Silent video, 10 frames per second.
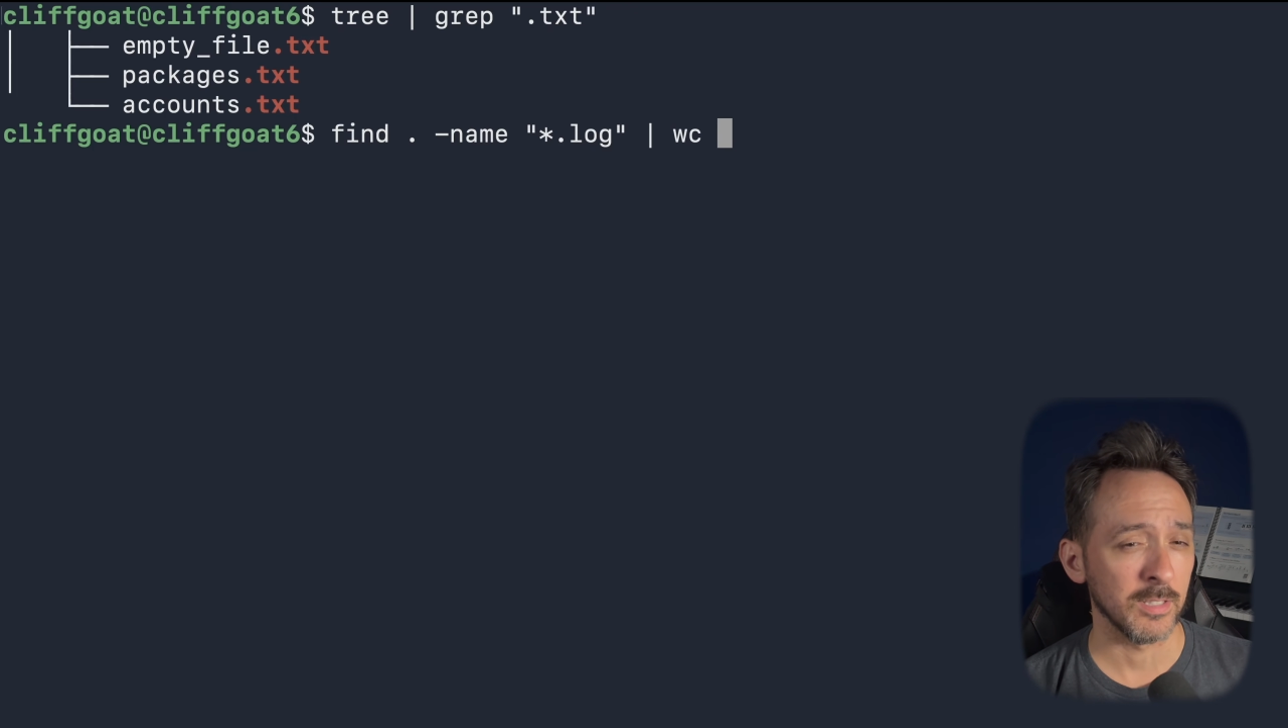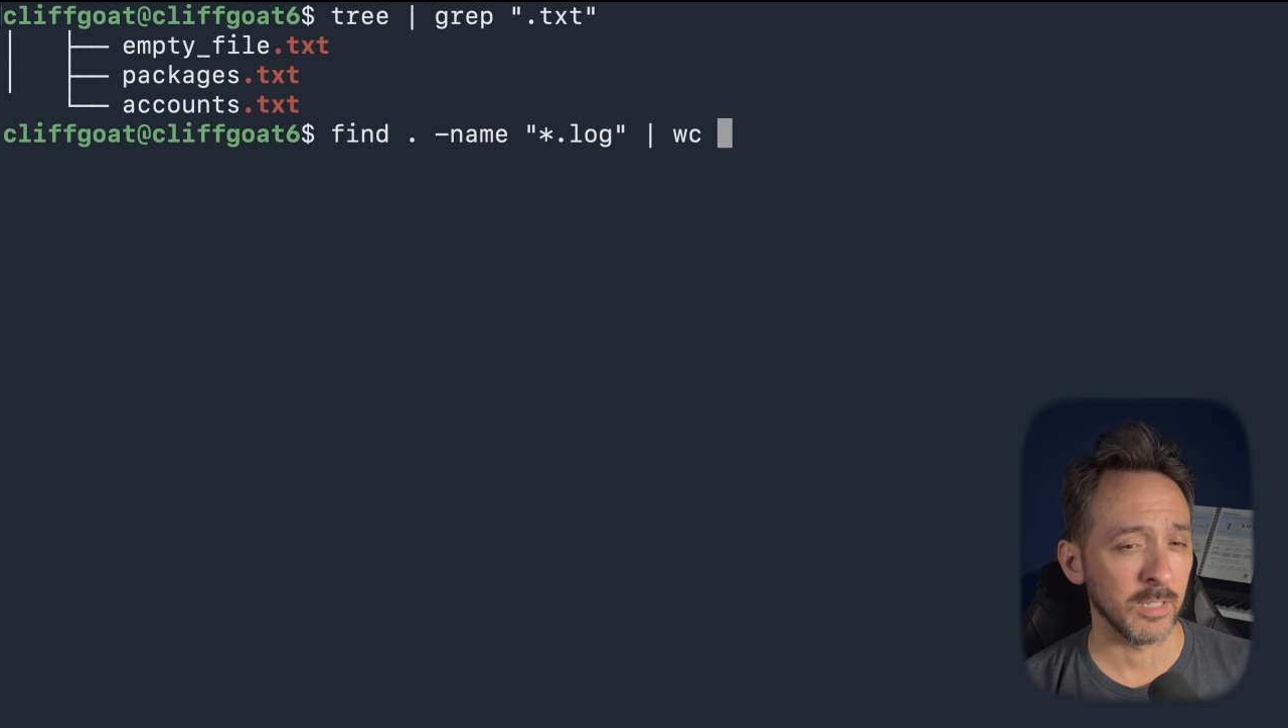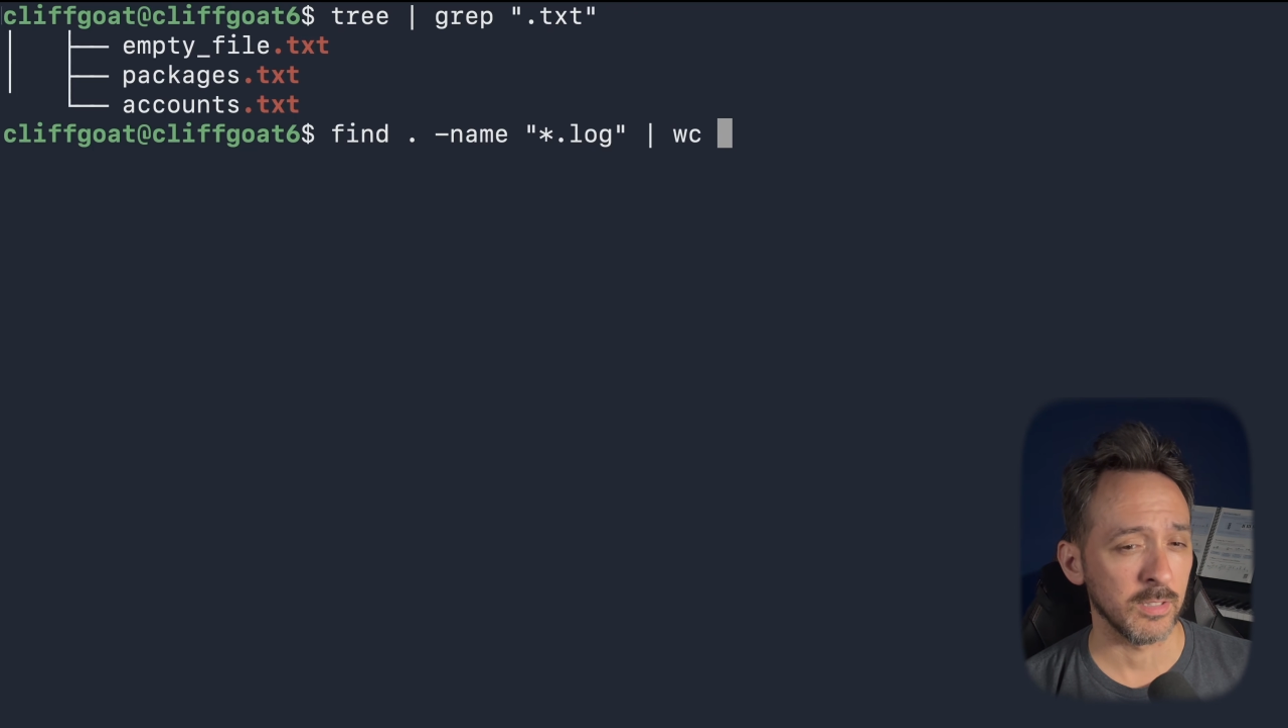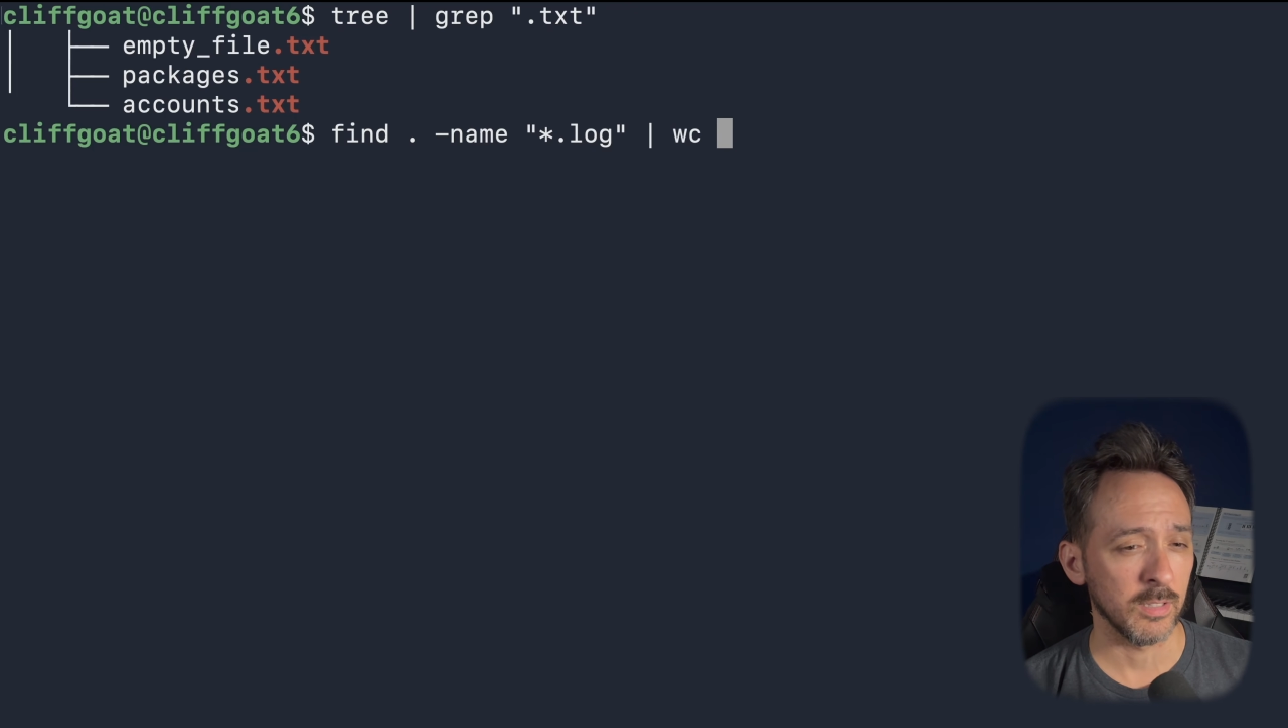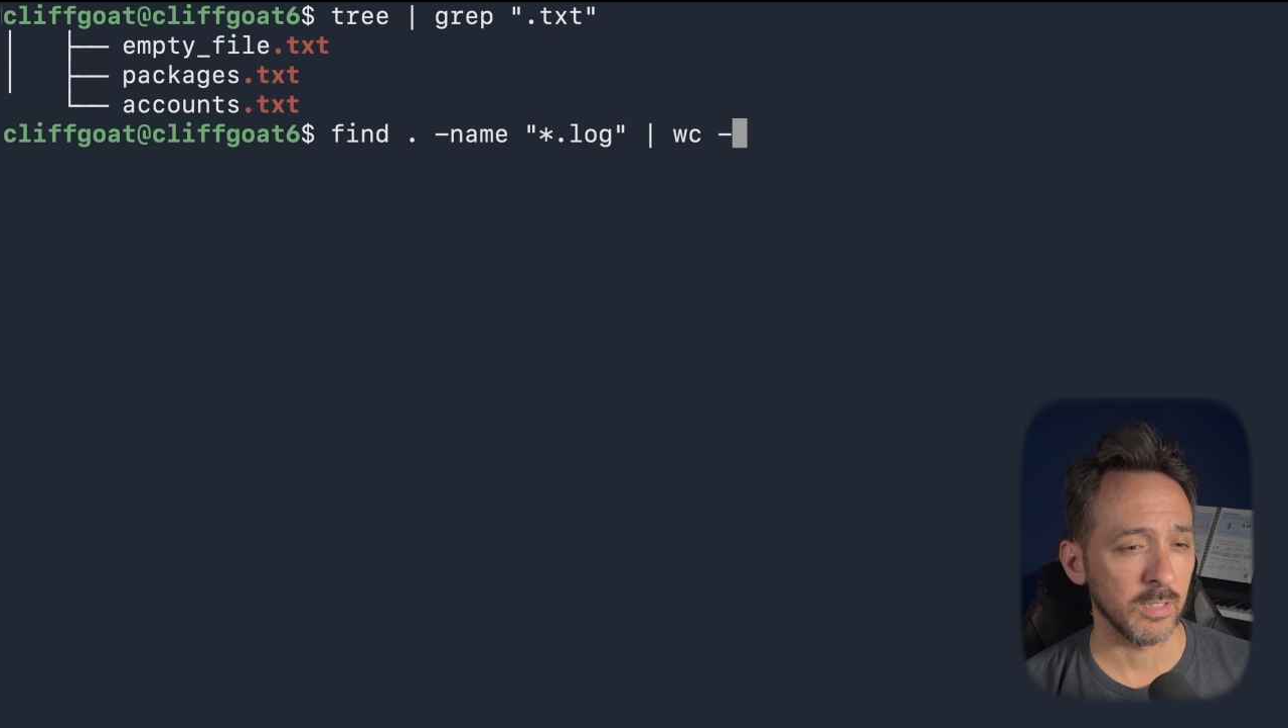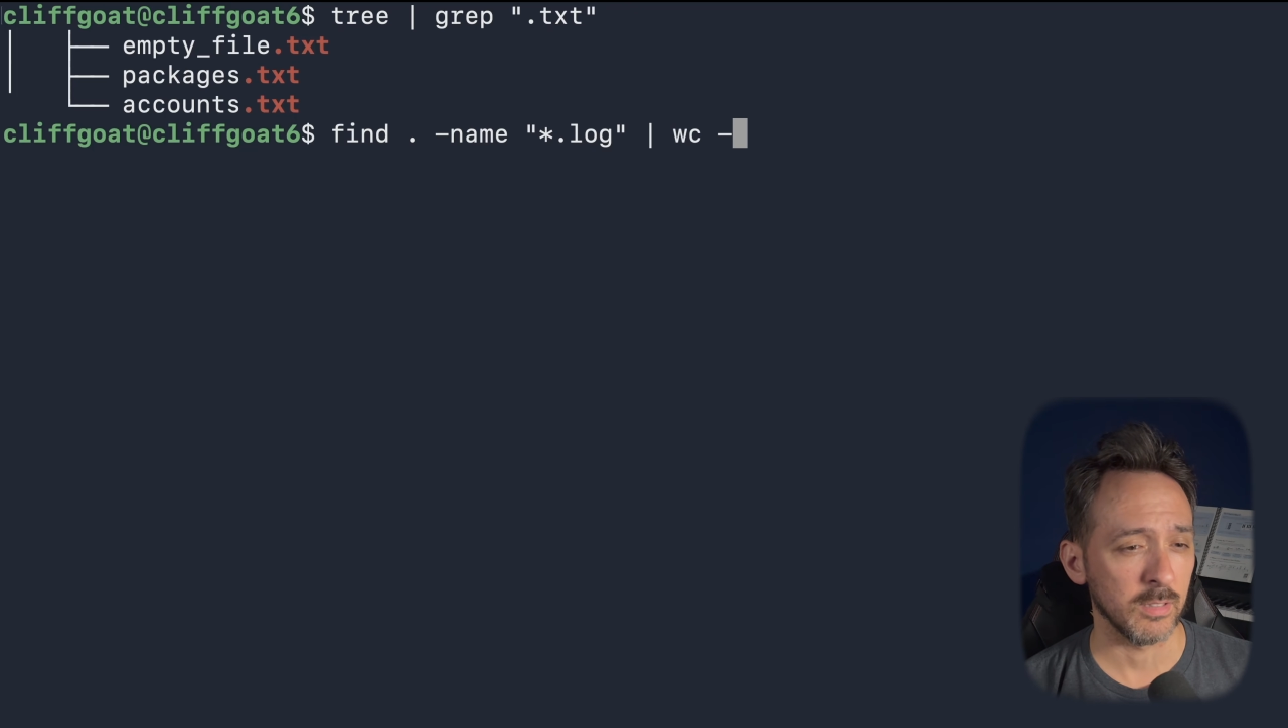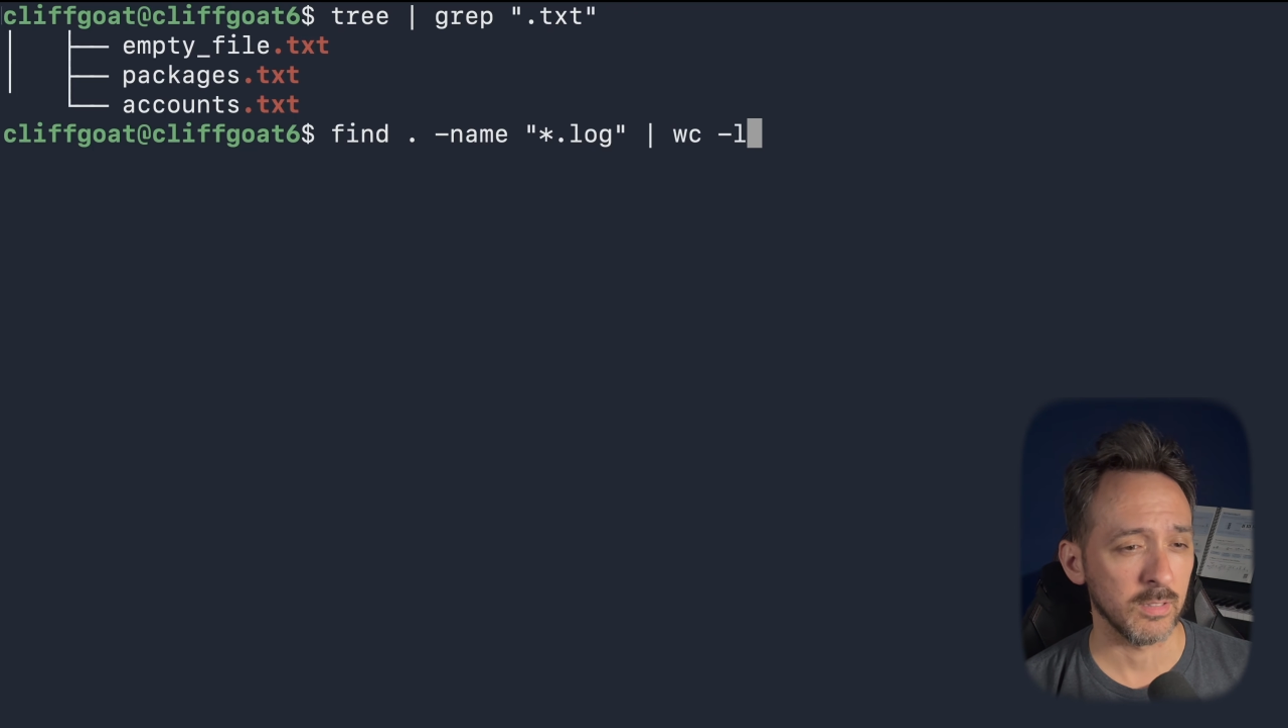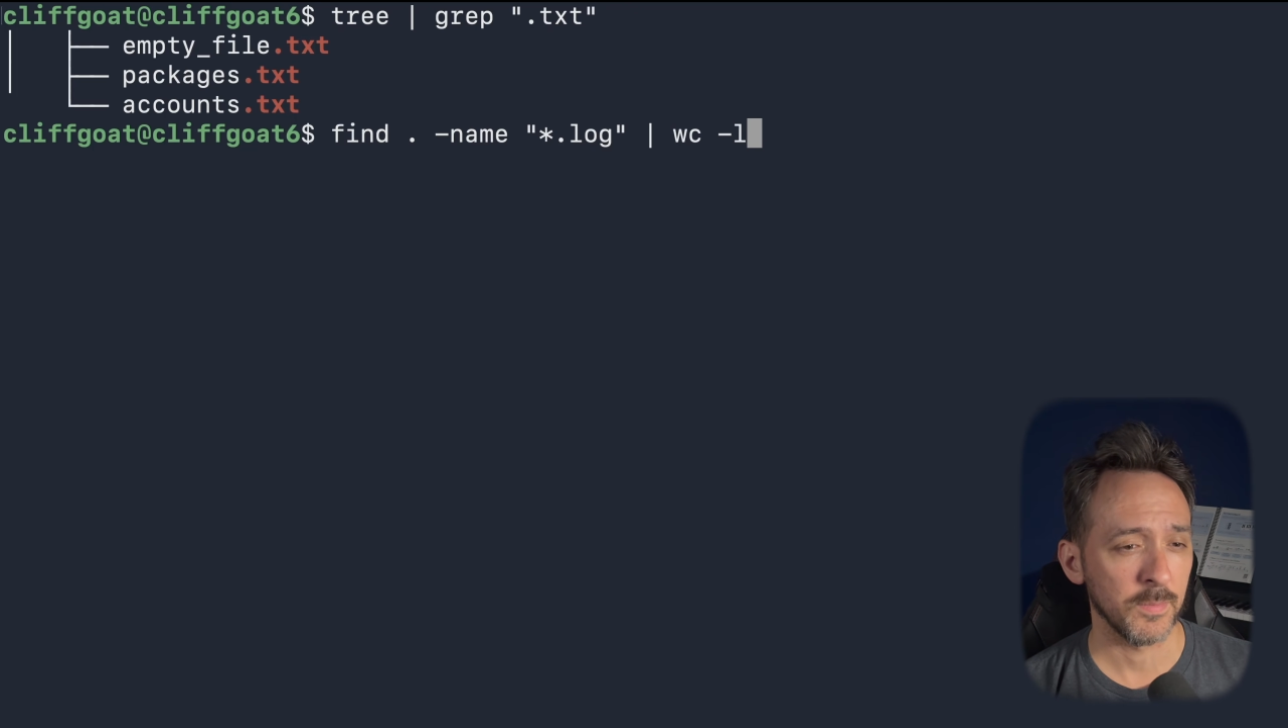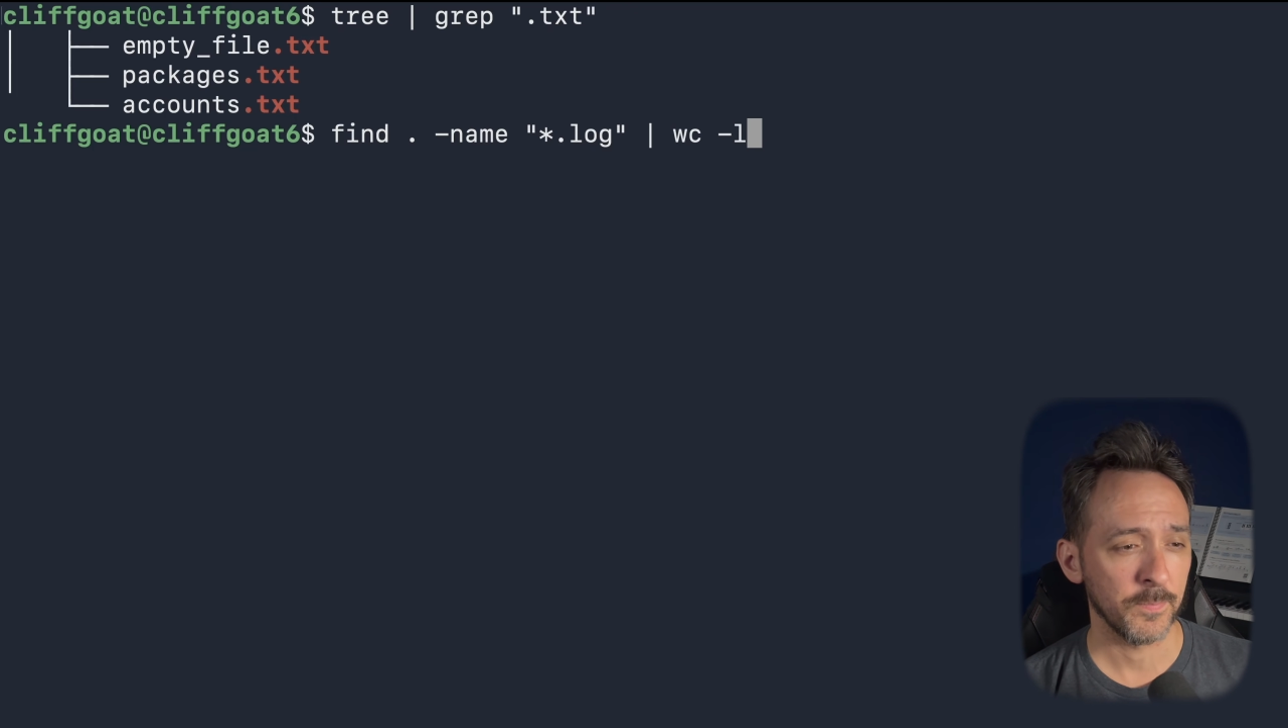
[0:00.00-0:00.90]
exist.